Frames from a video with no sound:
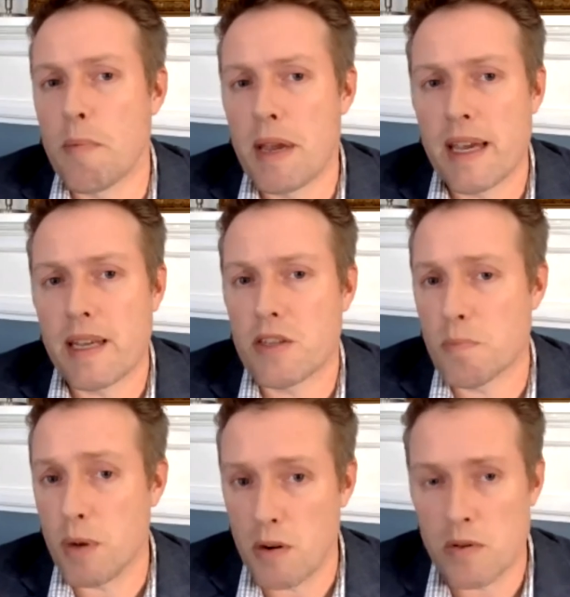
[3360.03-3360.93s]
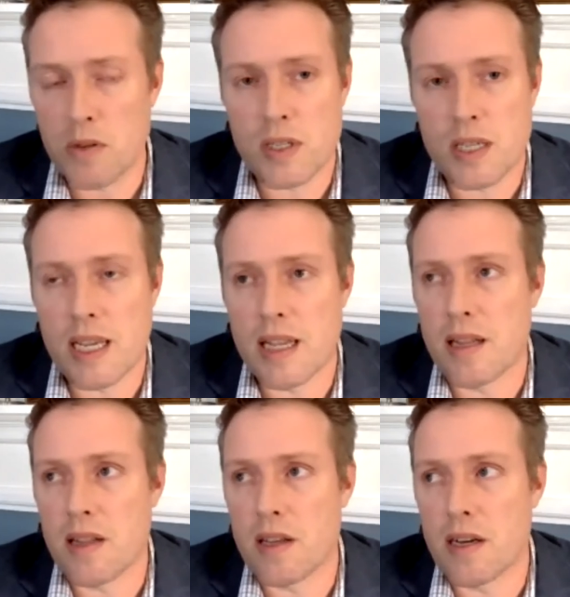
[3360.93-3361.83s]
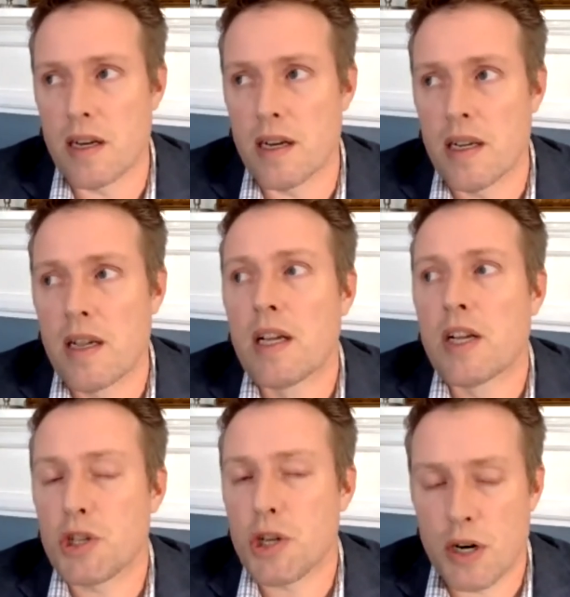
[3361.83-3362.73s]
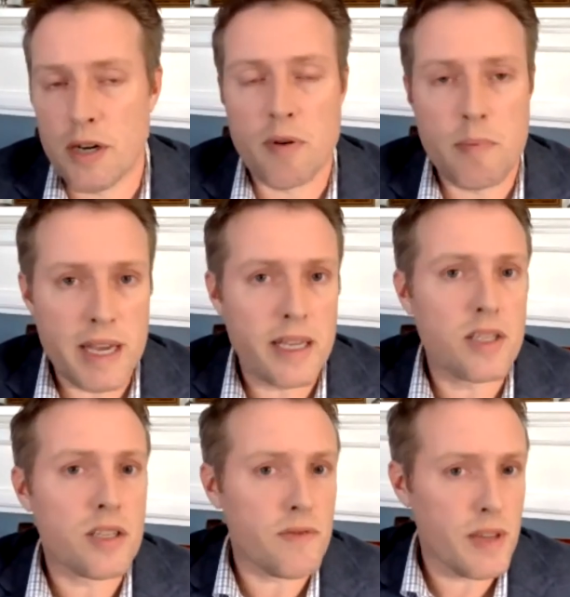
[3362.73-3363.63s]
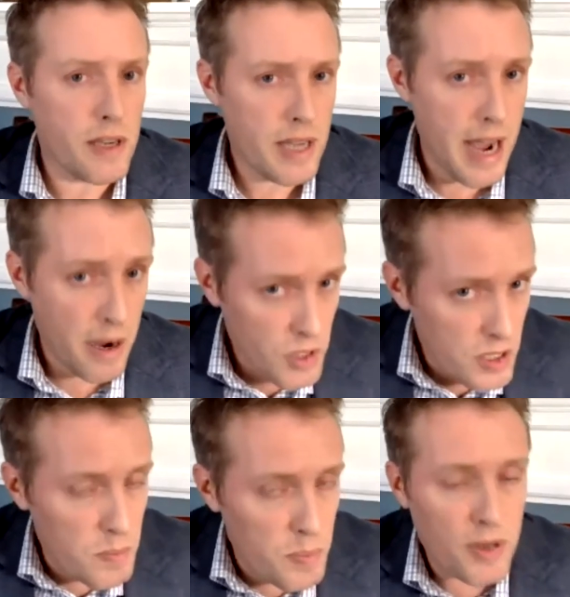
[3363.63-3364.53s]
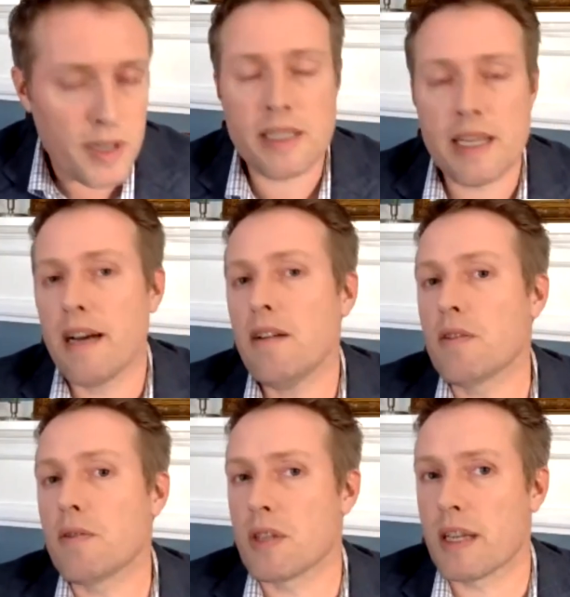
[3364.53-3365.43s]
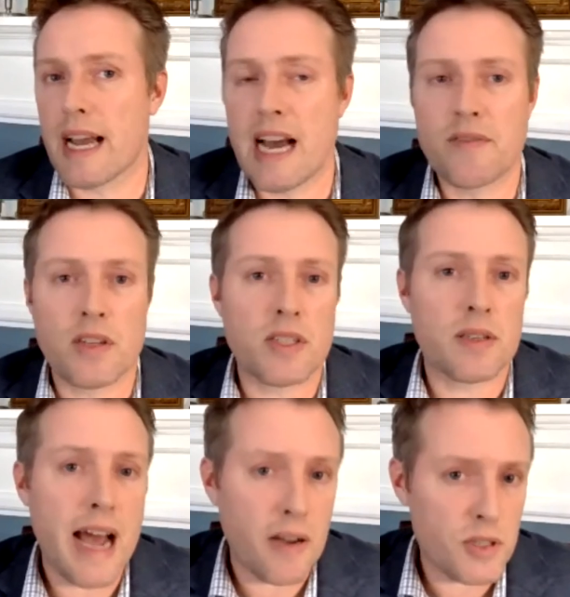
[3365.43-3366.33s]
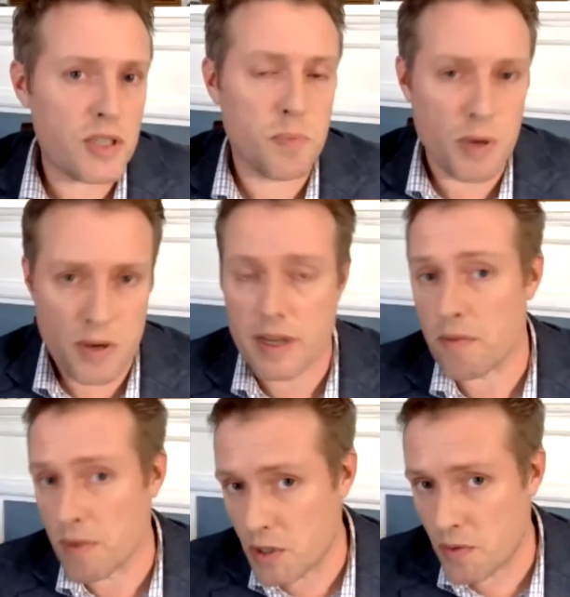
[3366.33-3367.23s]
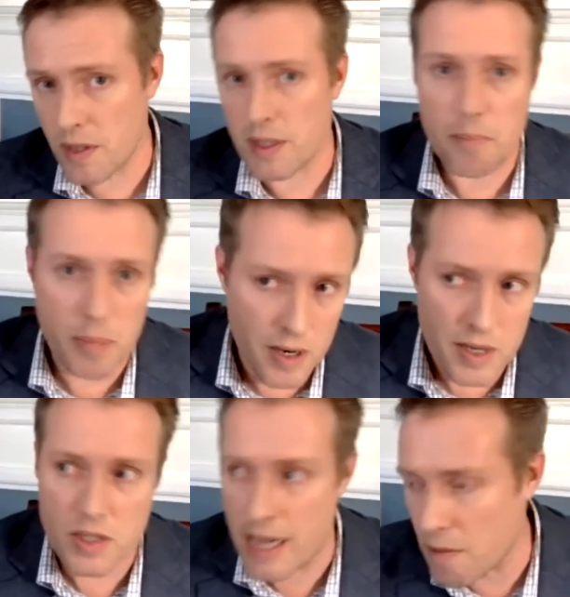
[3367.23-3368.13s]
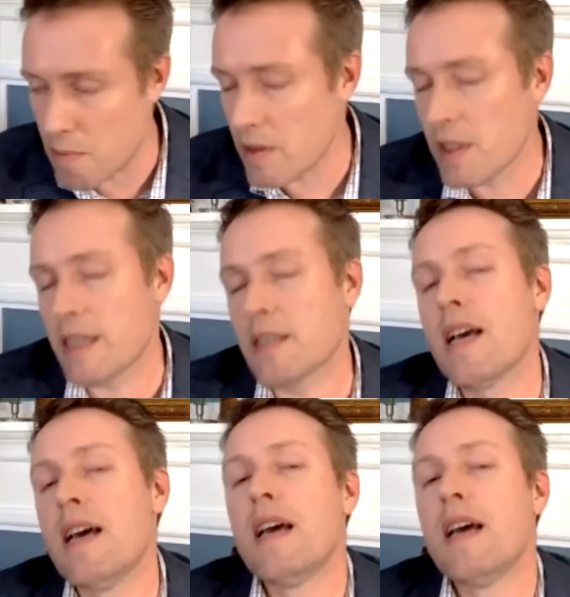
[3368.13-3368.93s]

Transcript: remains, bones in the charred remains of the houses burnt in town. There was like a half dozen houses burnt in Ridgefield and barns and outbuildings.